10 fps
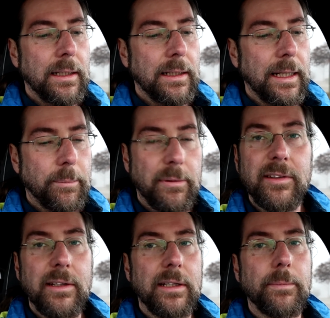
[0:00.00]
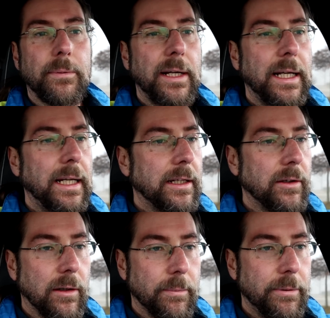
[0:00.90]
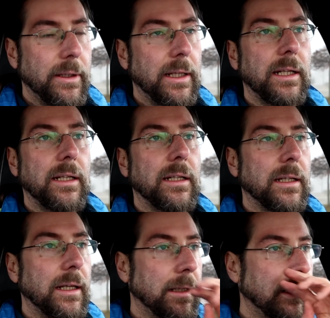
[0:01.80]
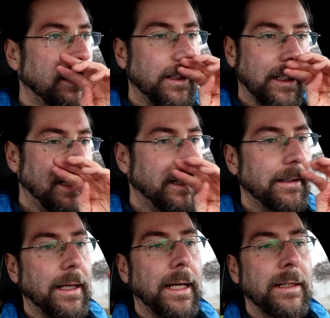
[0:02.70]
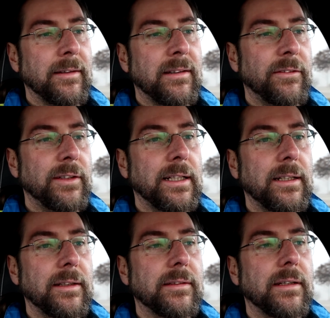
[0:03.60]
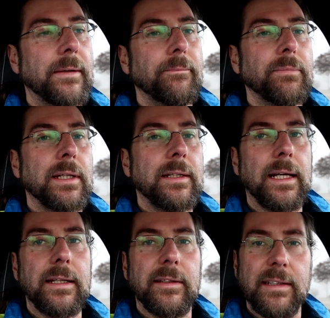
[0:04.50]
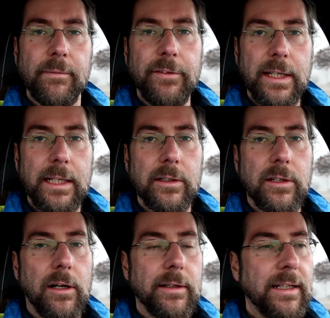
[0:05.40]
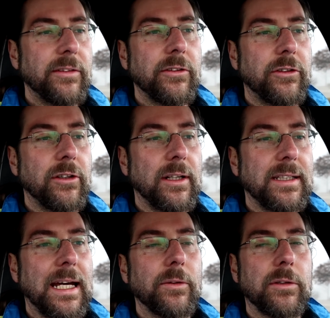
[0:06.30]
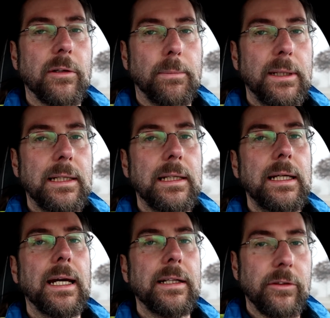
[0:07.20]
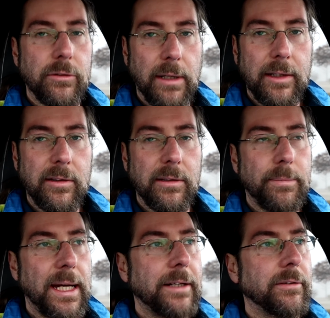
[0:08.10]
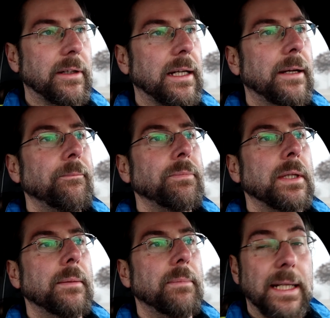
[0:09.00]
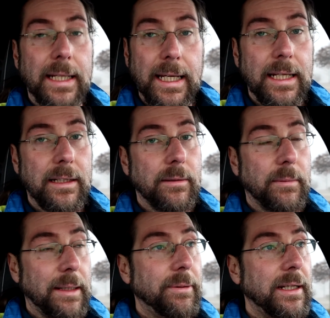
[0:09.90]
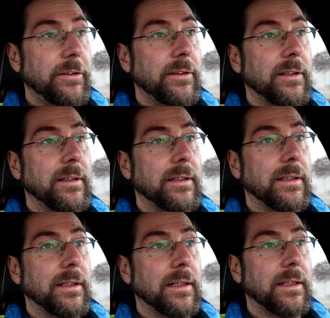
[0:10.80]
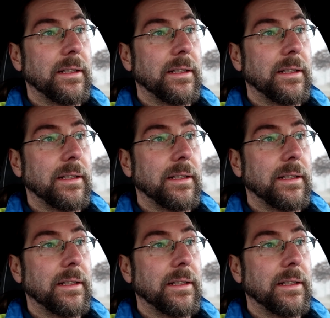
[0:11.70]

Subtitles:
like pressing the brake or putting it in gear again and stuff like this, then something in the car doesn't shut down completely and it drains the battery. But again, my Patreon